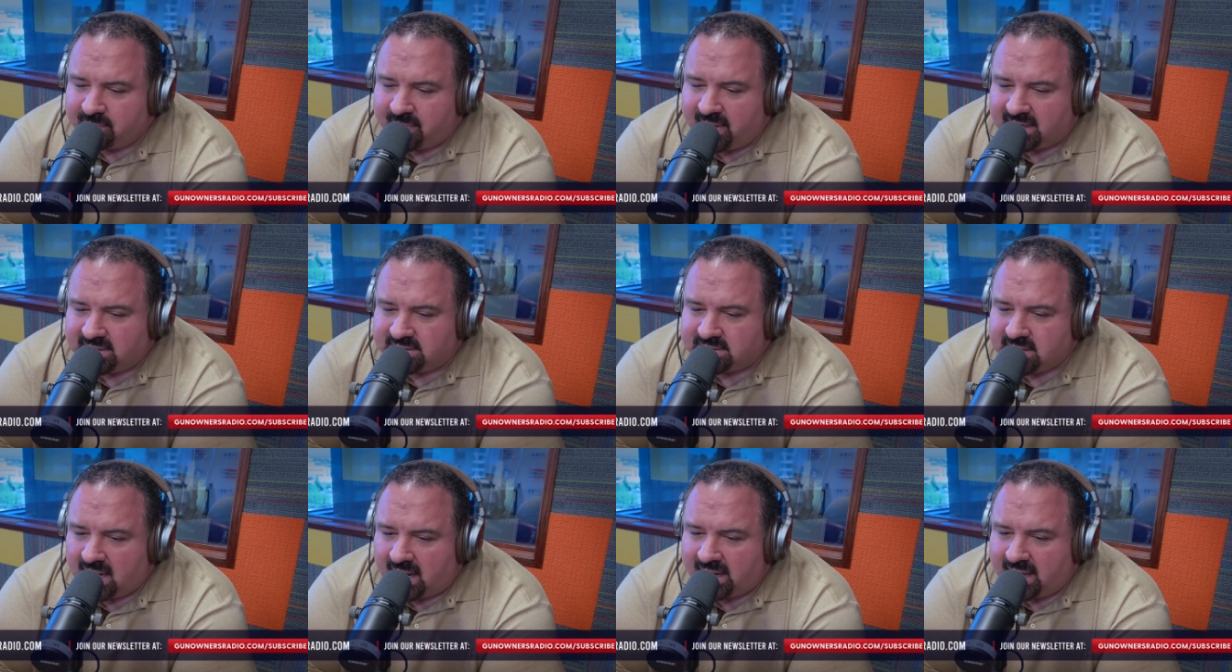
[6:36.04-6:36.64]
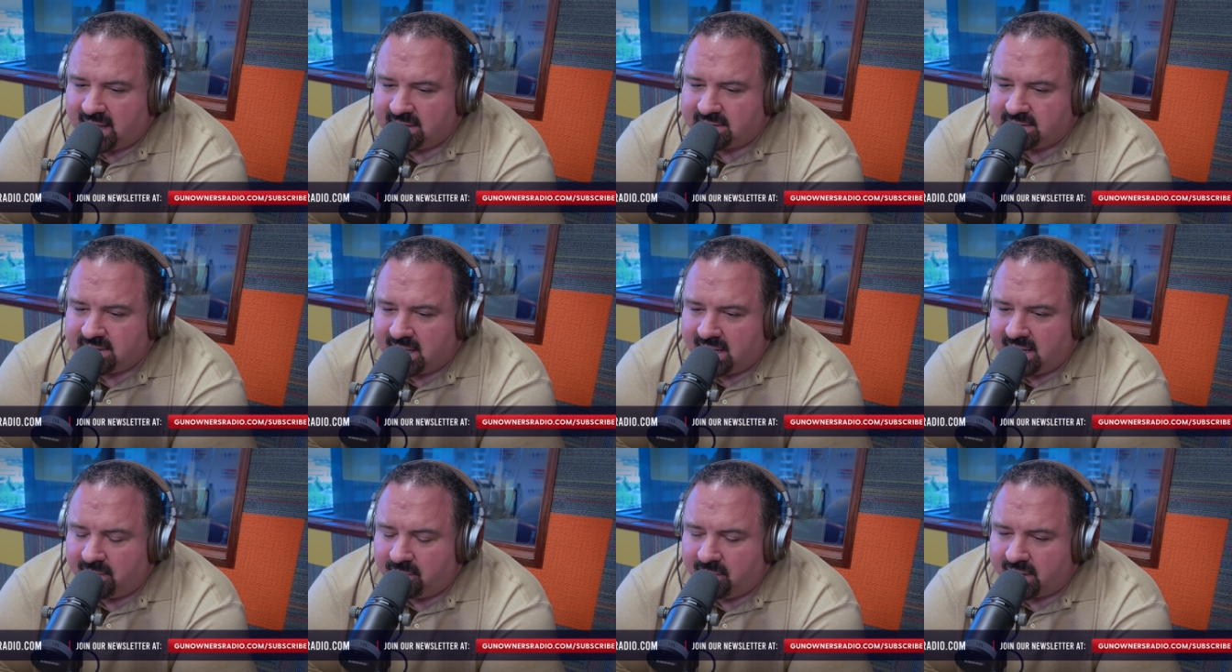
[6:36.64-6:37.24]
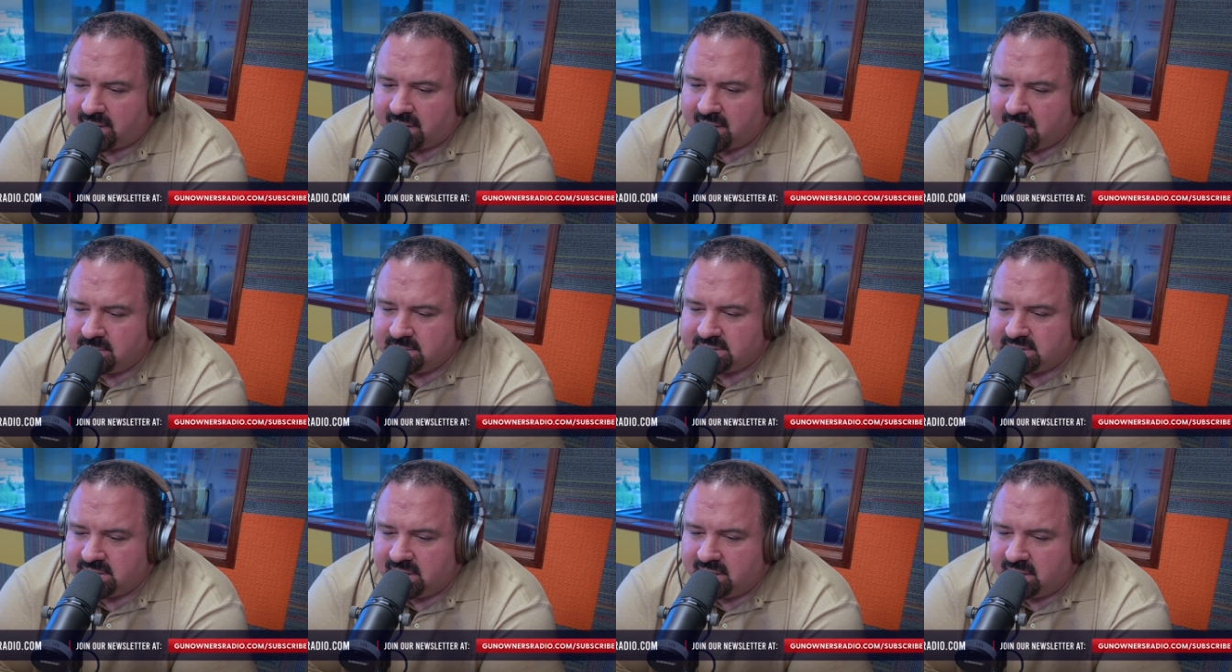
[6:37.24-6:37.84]
best. I got to tell you, when it
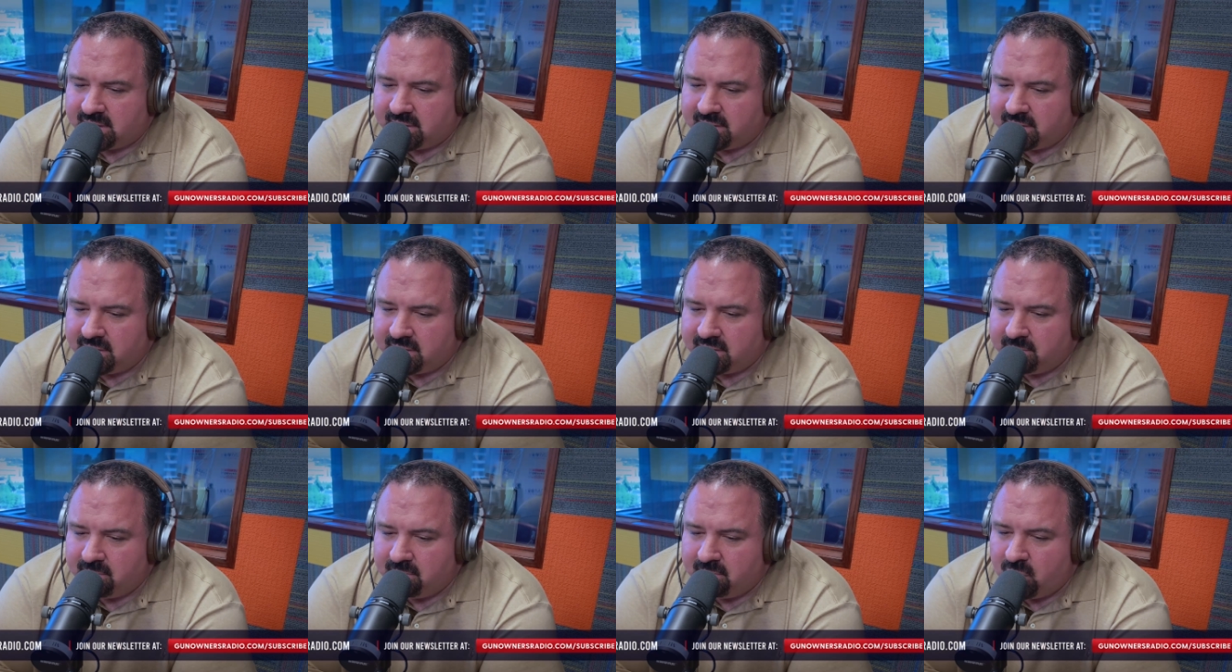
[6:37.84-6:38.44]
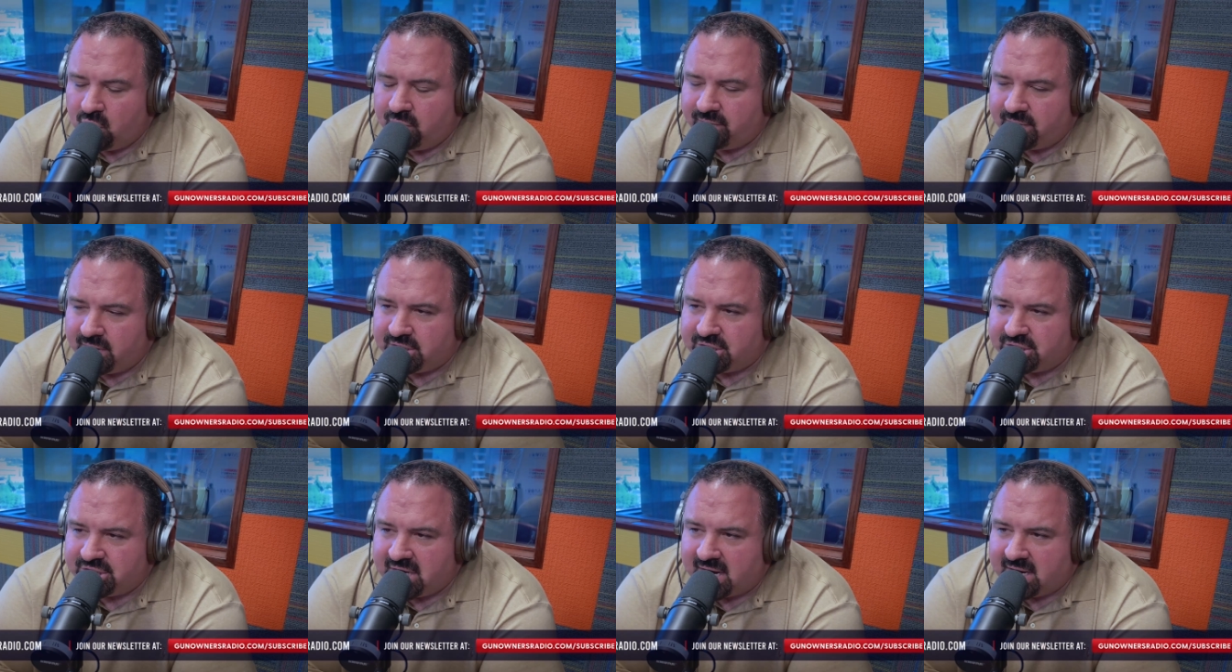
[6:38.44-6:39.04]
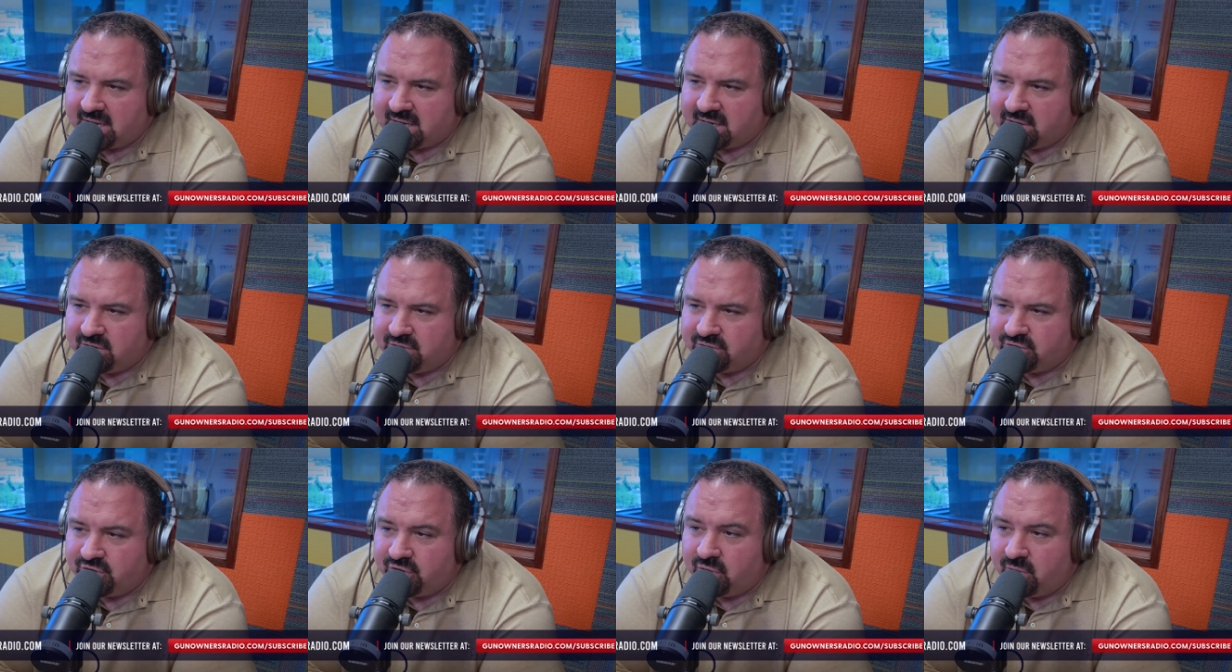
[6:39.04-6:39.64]
comes to moving and shaking
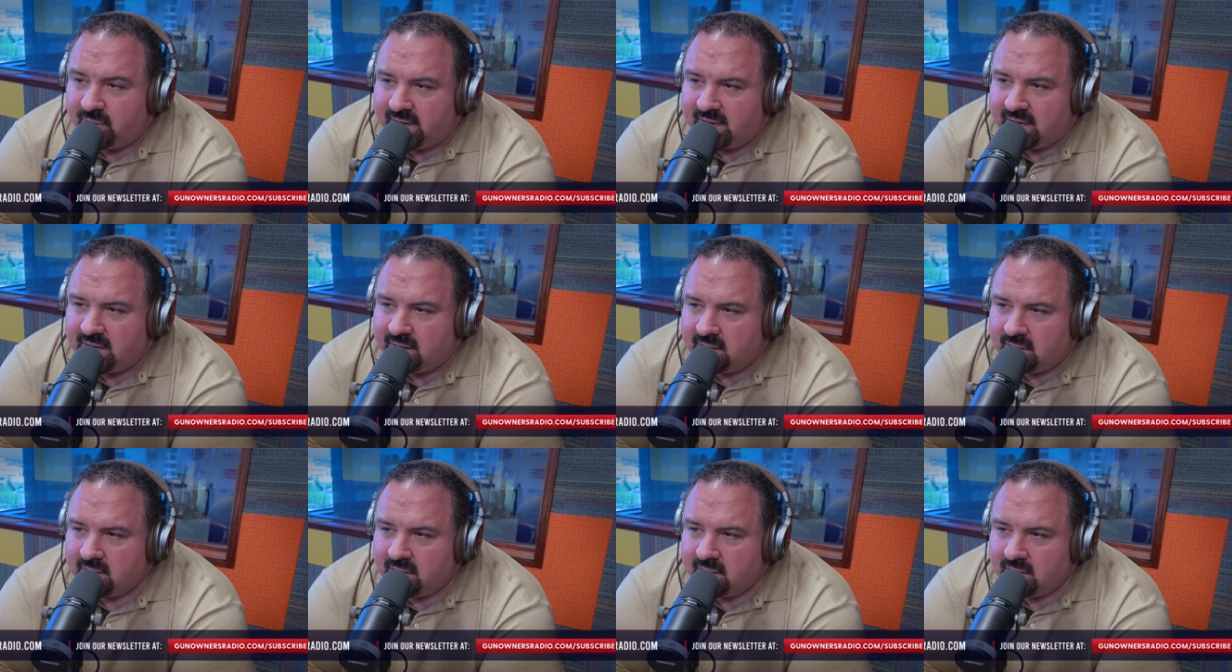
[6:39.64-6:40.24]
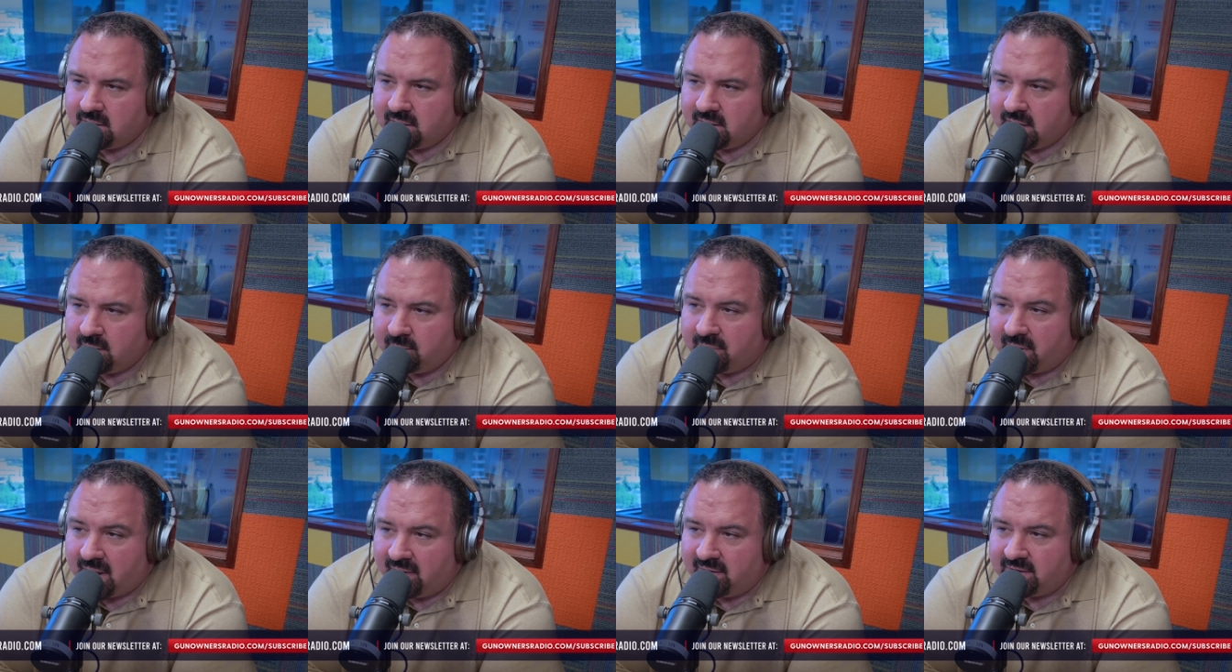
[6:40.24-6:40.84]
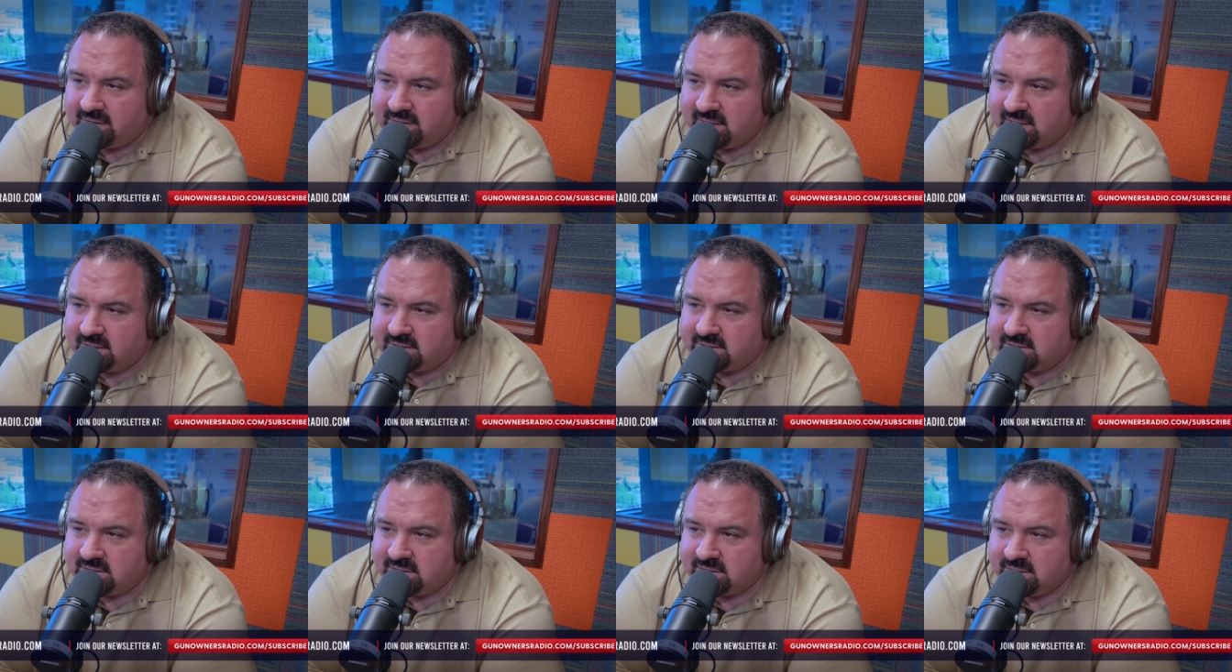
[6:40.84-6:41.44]
and doing in
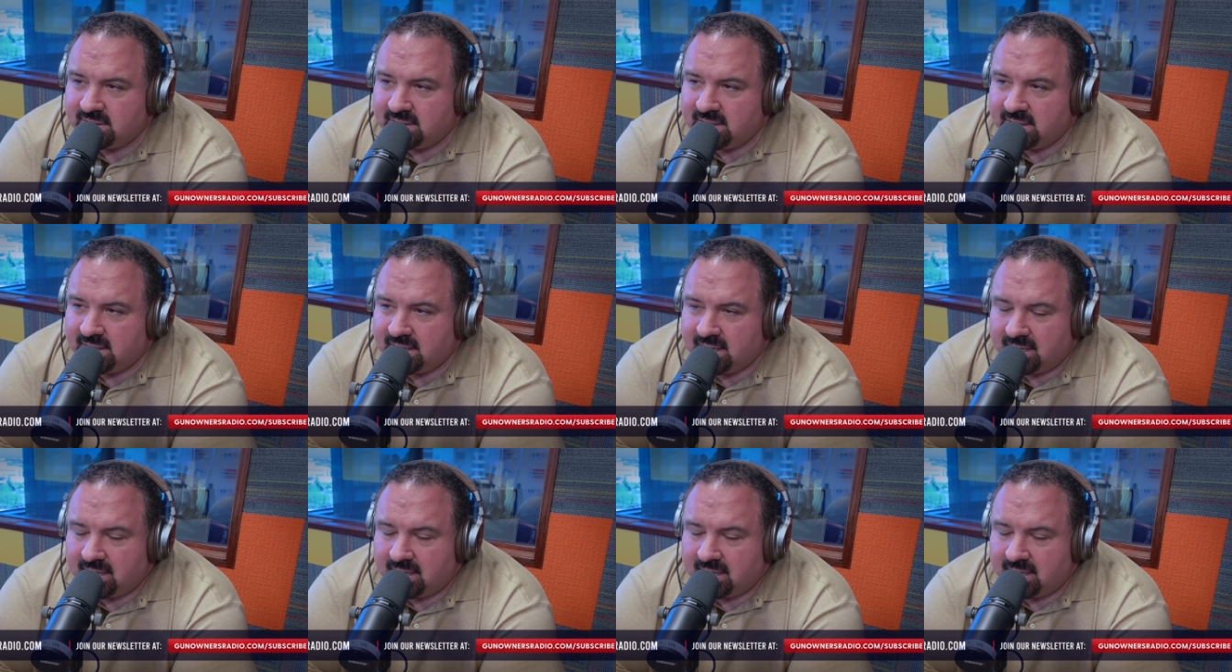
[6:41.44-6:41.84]
politics, yeah.